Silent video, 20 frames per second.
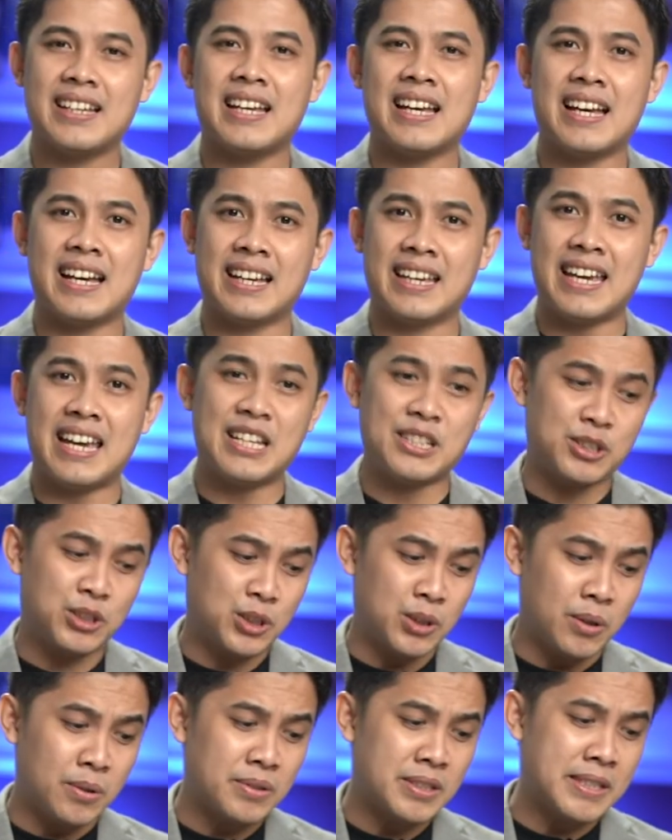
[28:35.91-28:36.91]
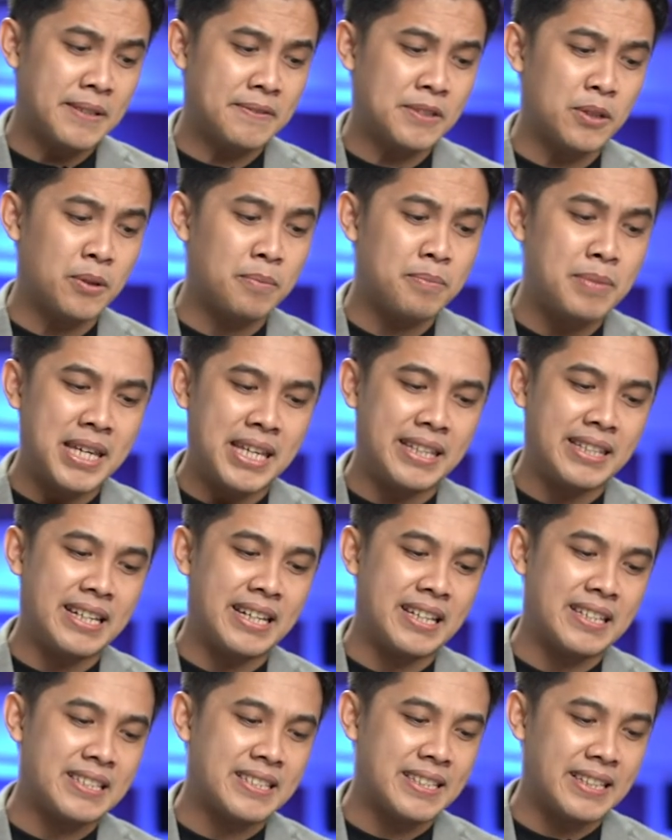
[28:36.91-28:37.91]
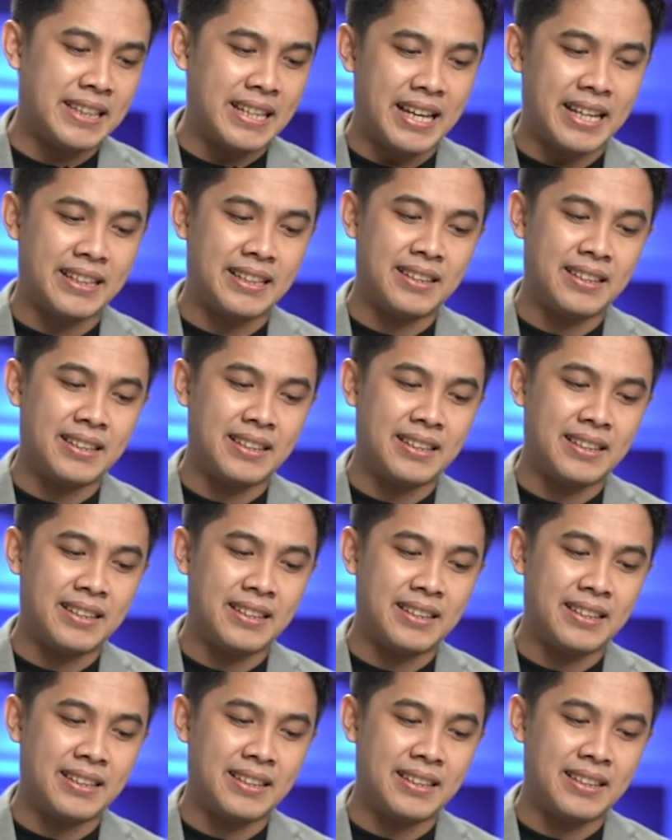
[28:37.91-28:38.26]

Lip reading: Again, Joseph's obedience led